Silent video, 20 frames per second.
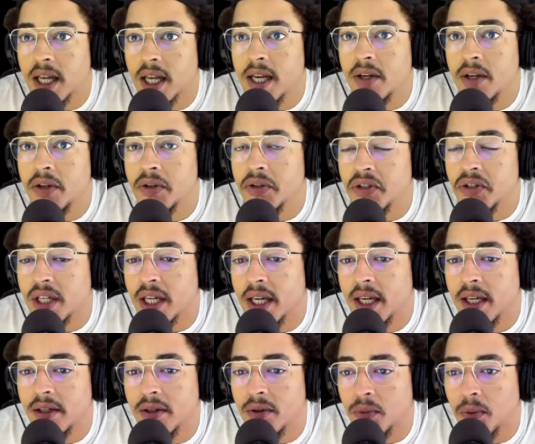in New
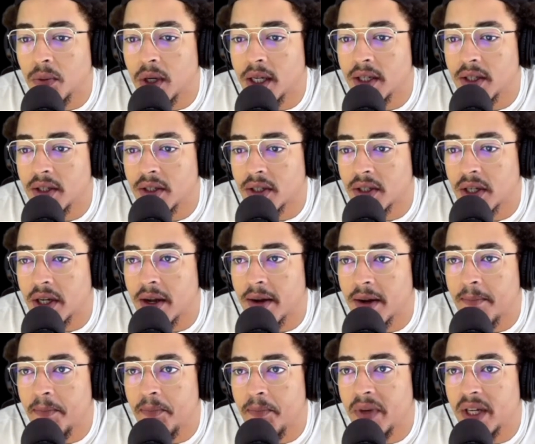Zealand was
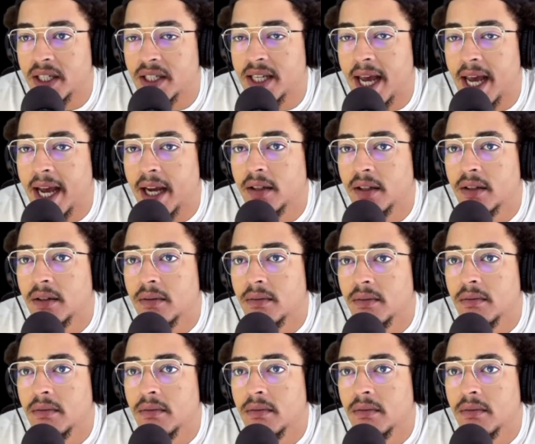um, attacked?